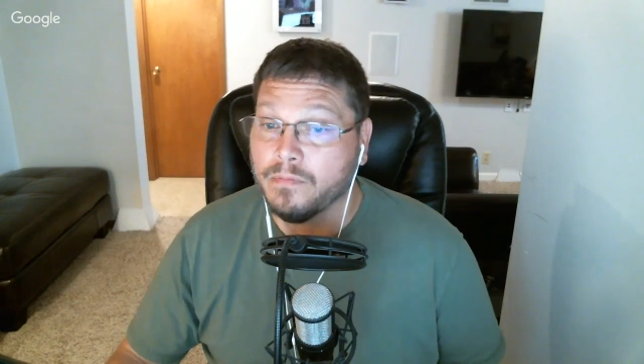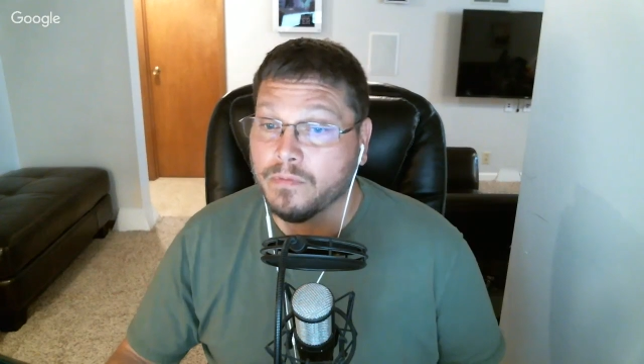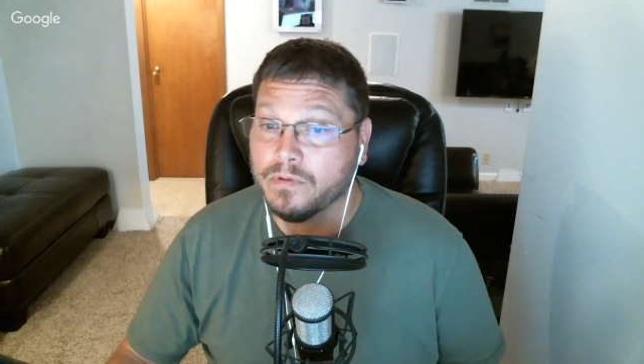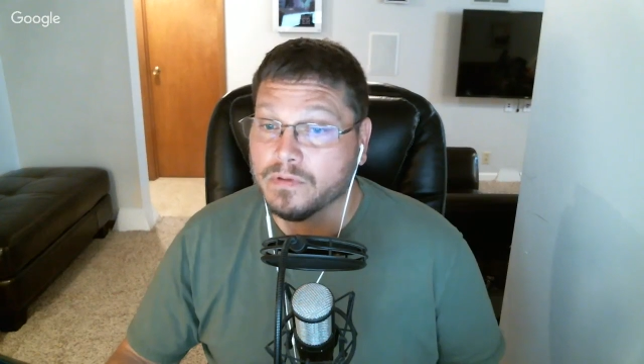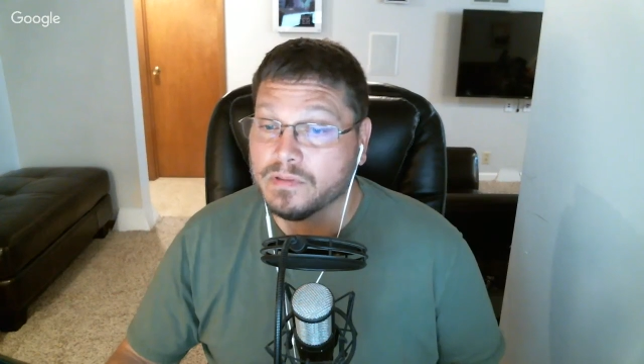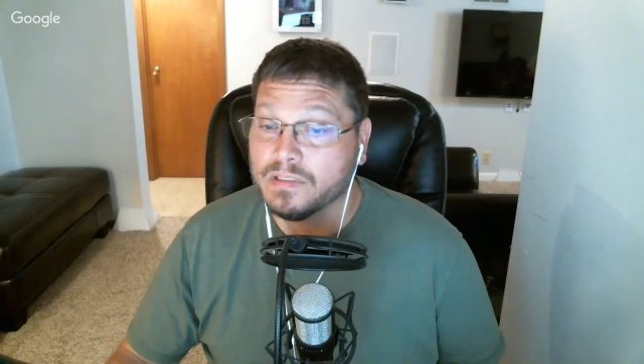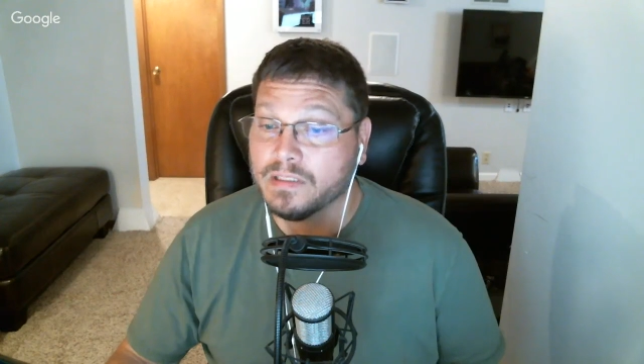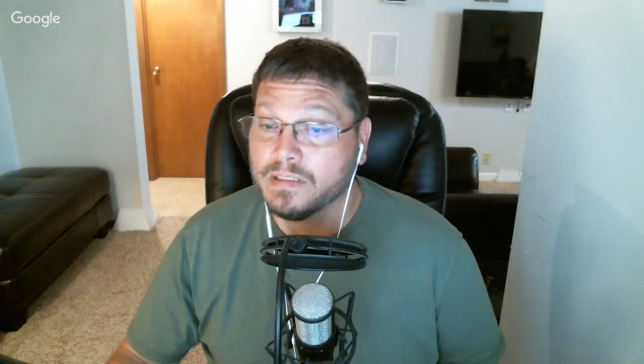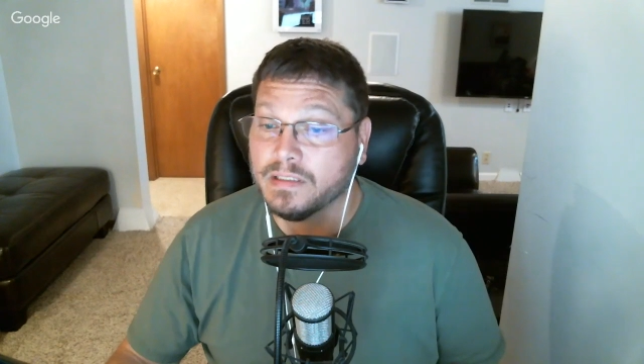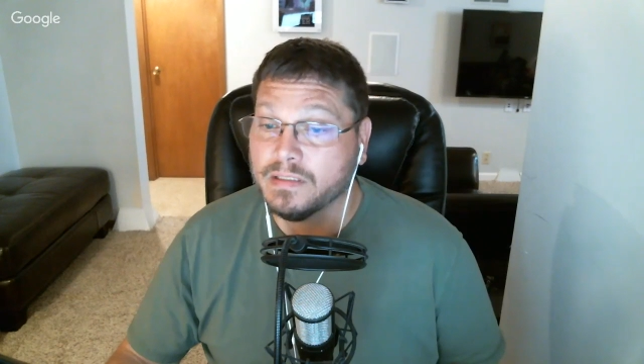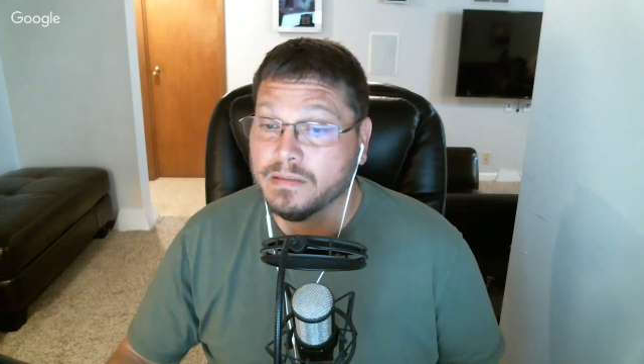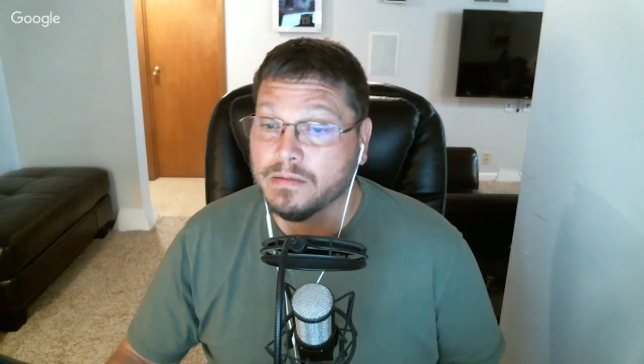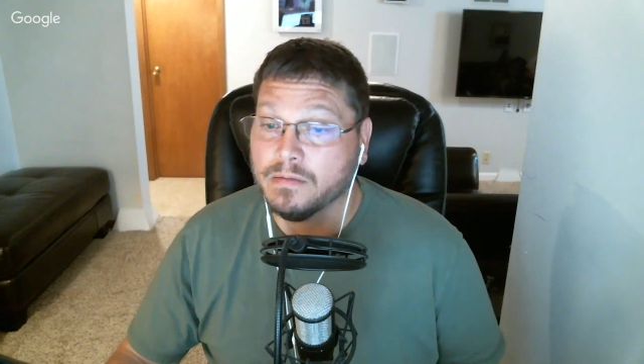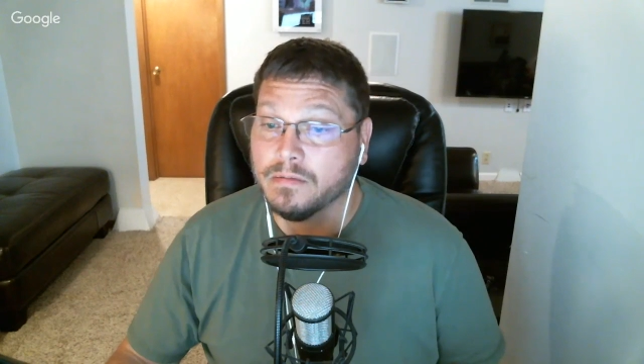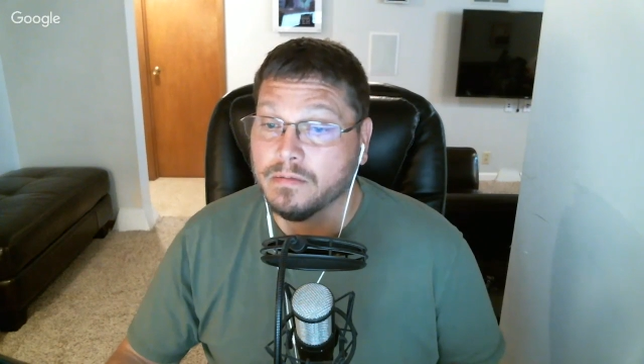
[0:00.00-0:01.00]
we'll stick
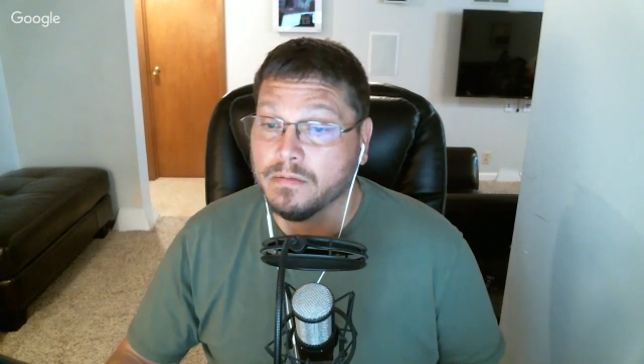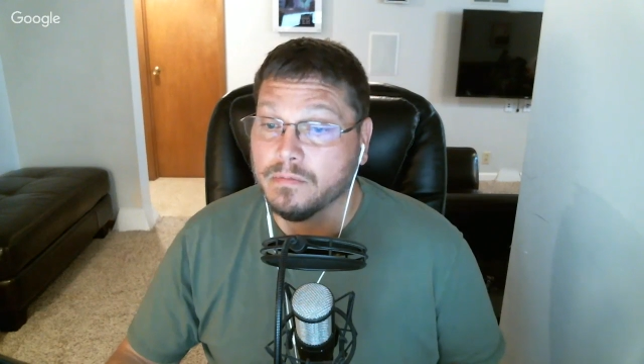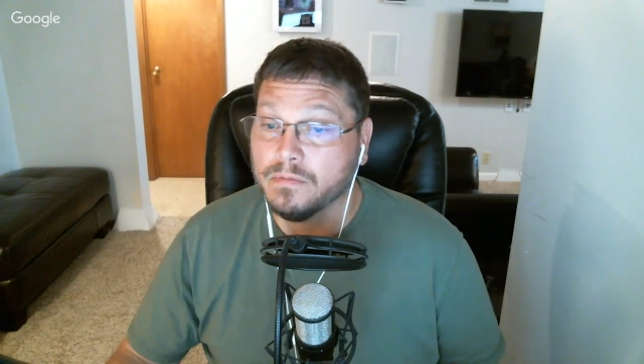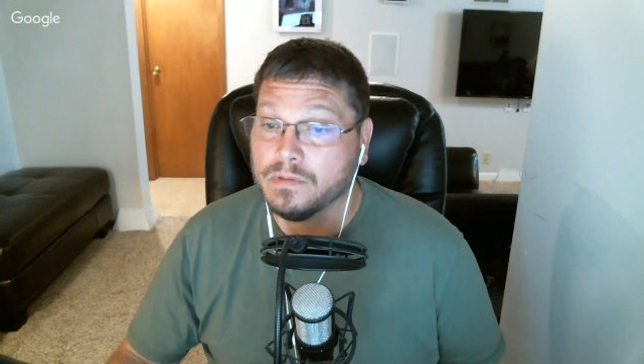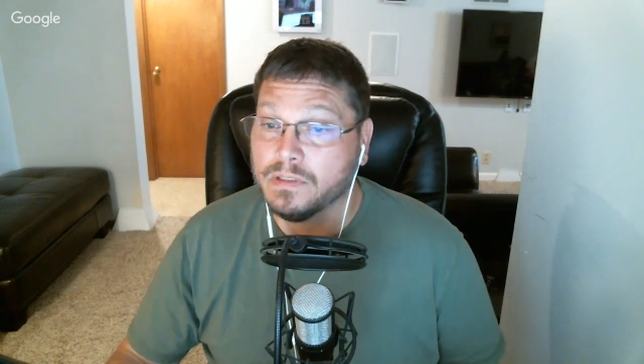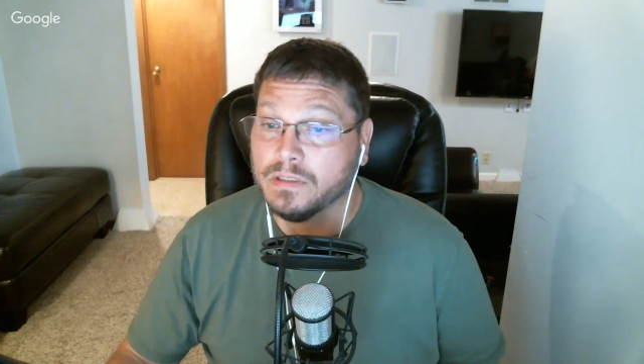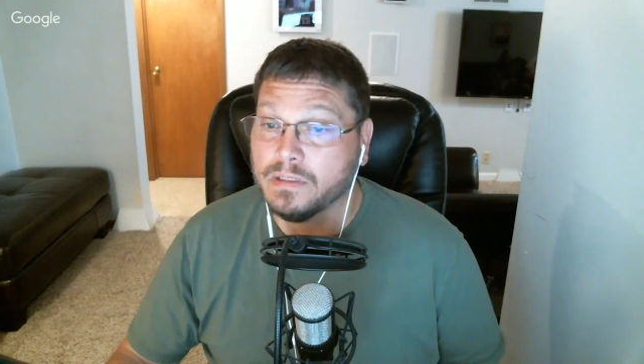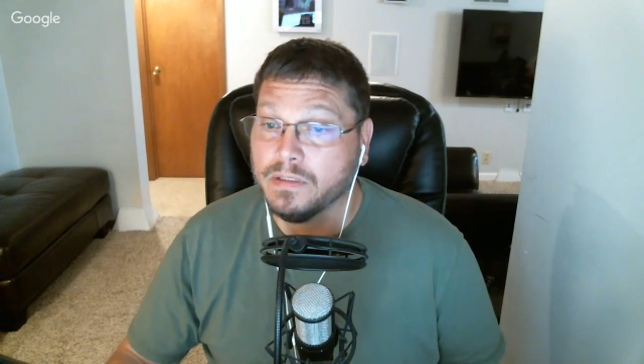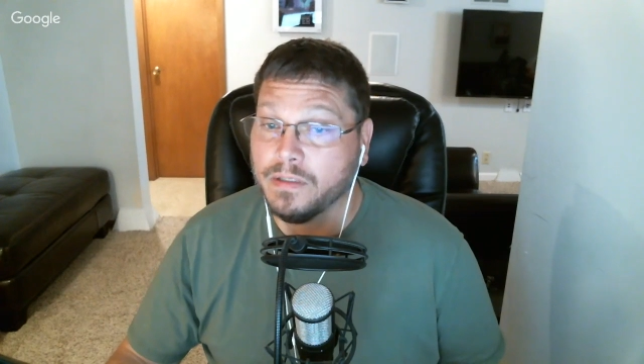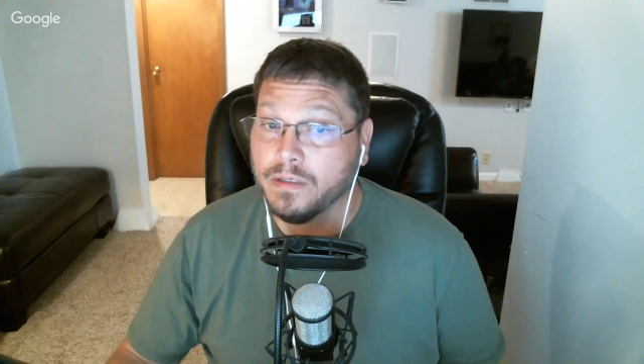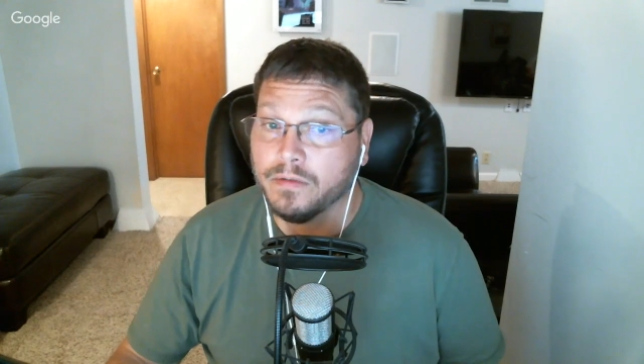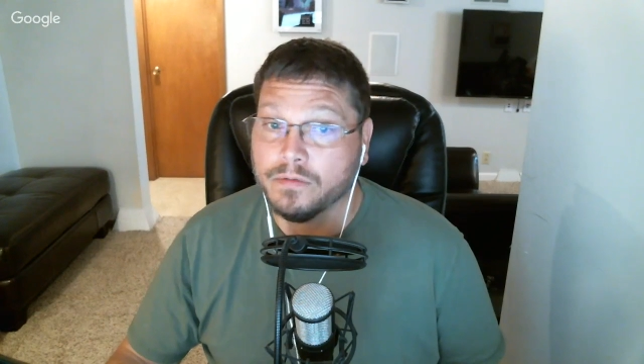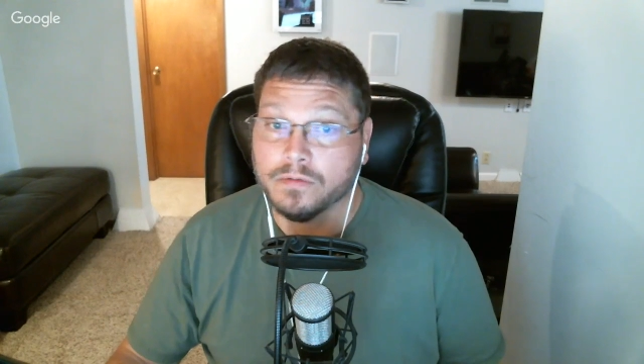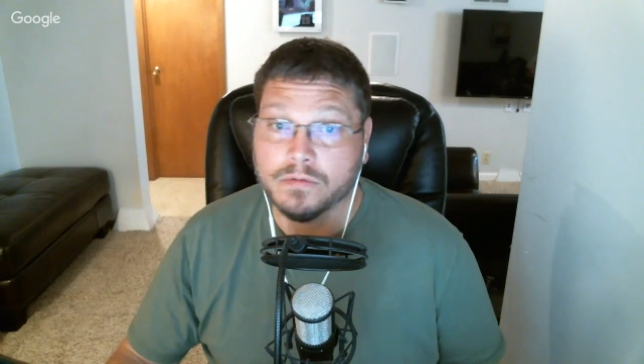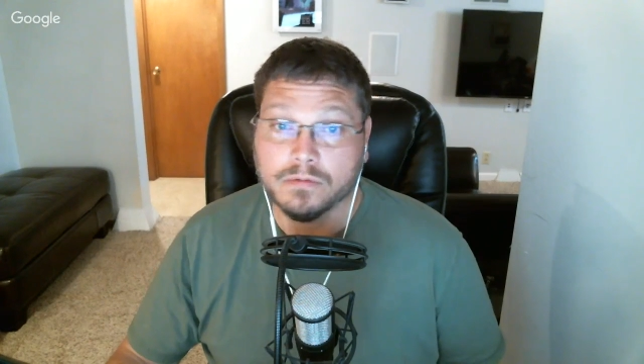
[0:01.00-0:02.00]
in the
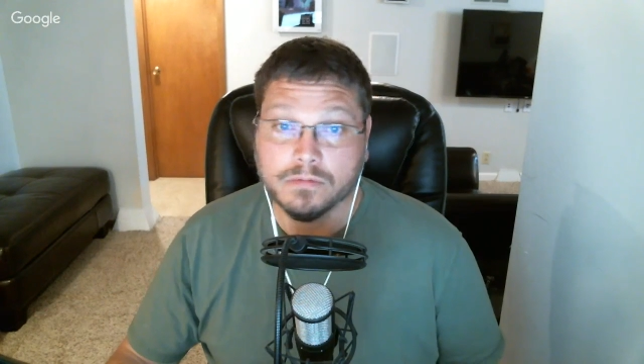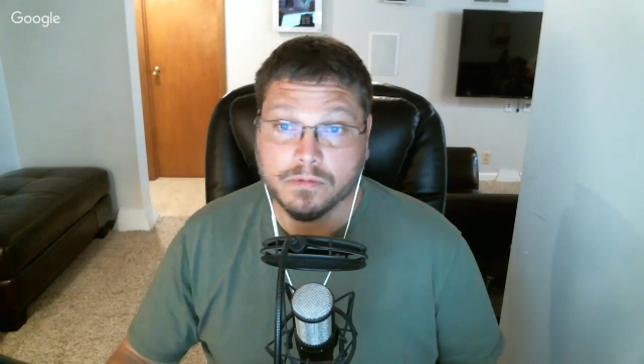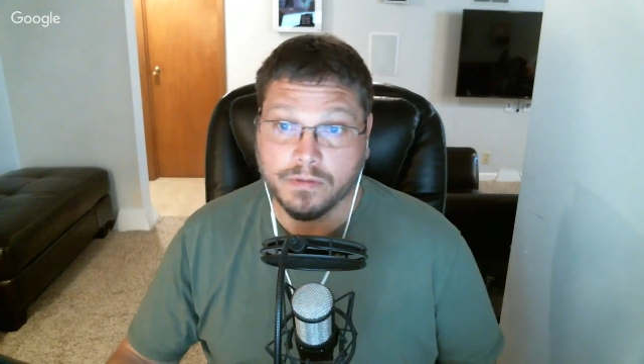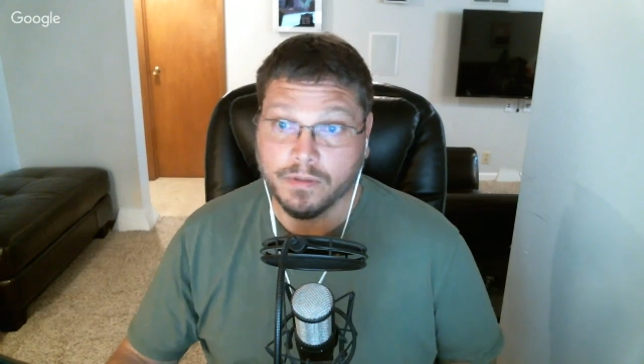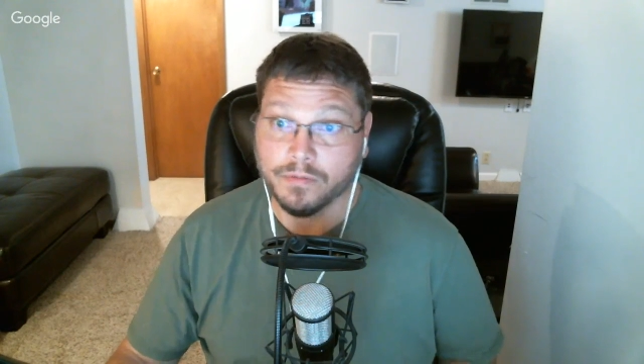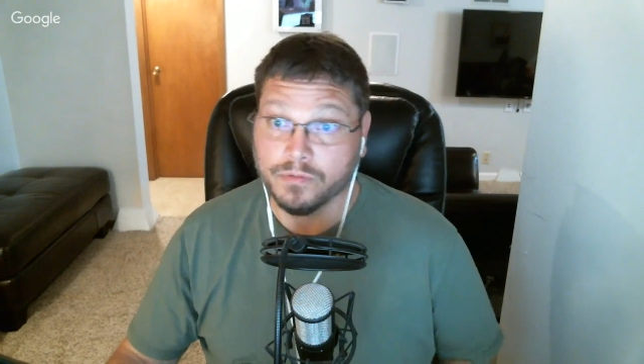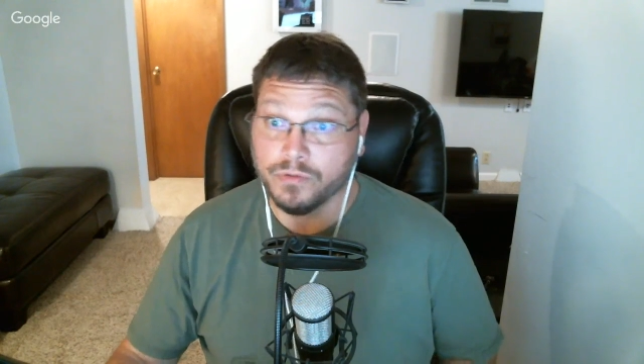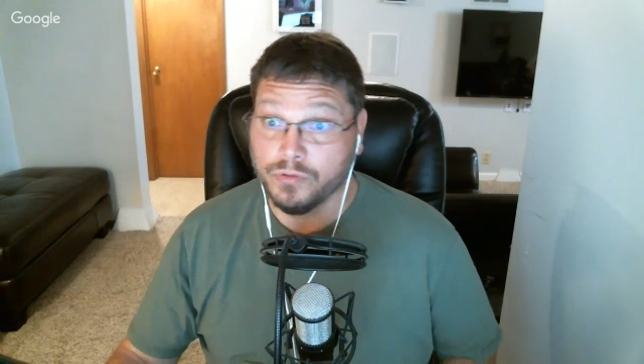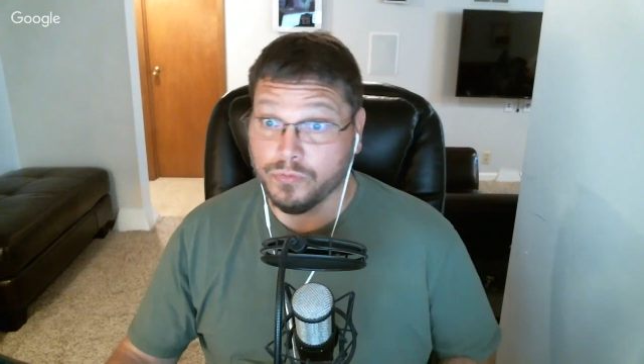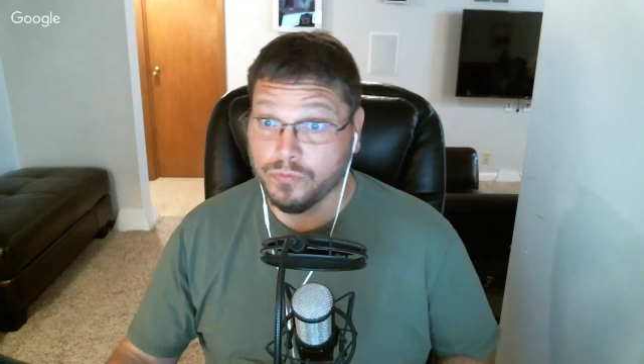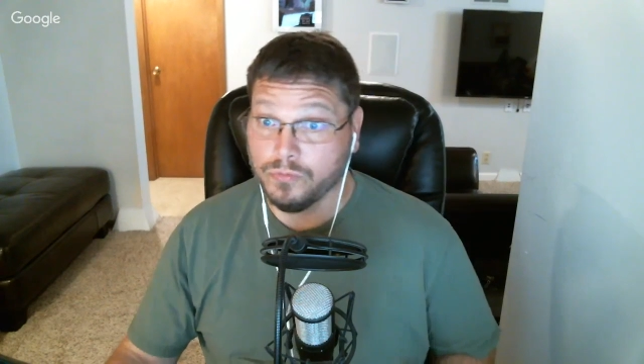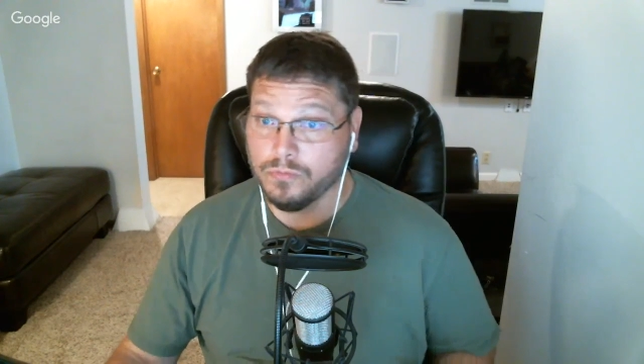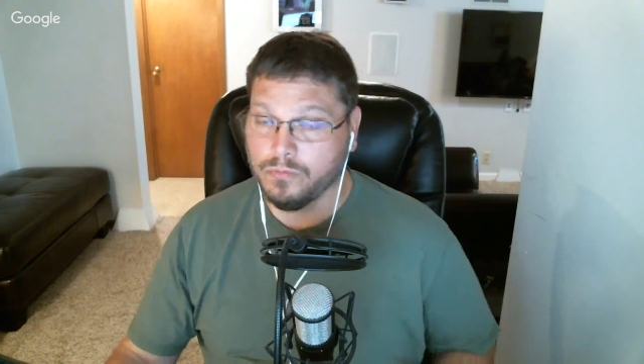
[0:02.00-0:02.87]
other two.